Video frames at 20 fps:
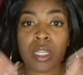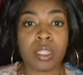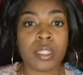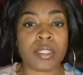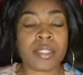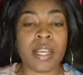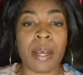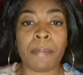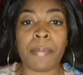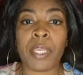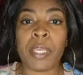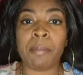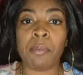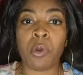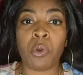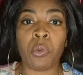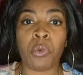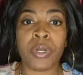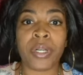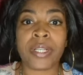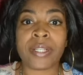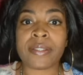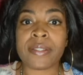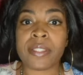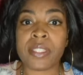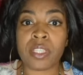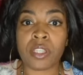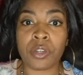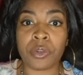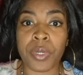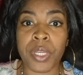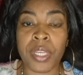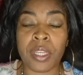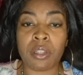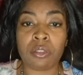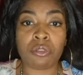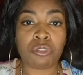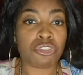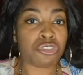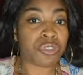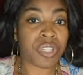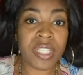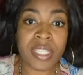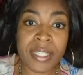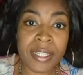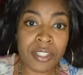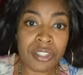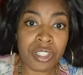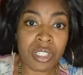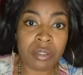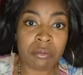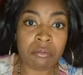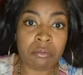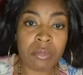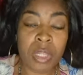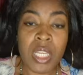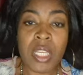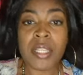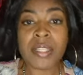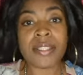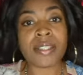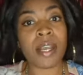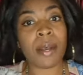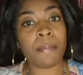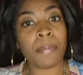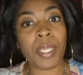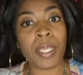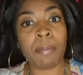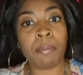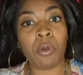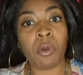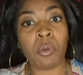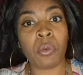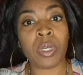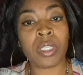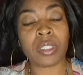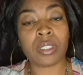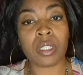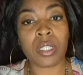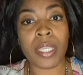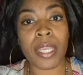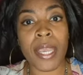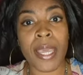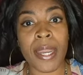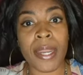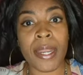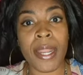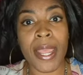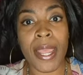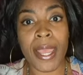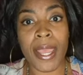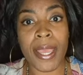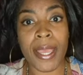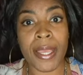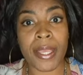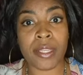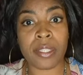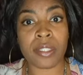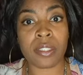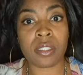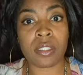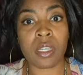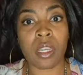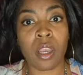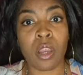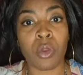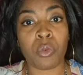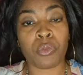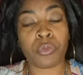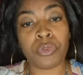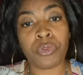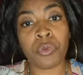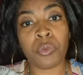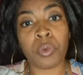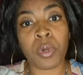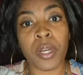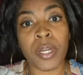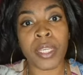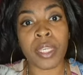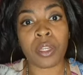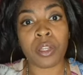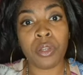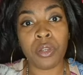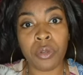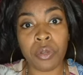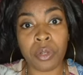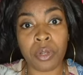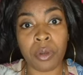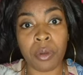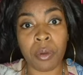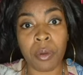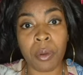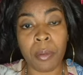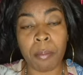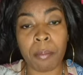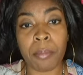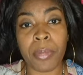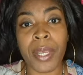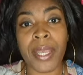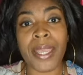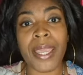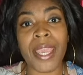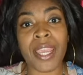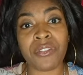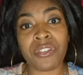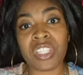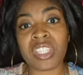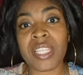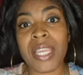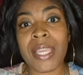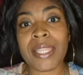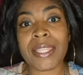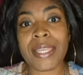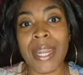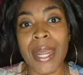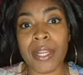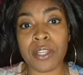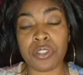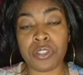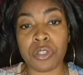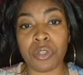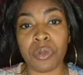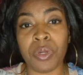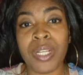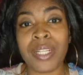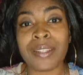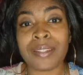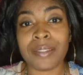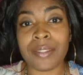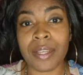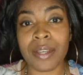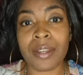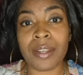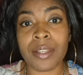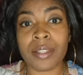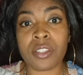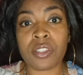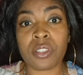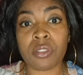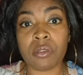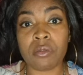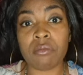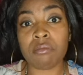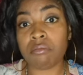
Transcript: some people would consider it tradition. Some people would look at it as root work and hoodoo, but everything that I do does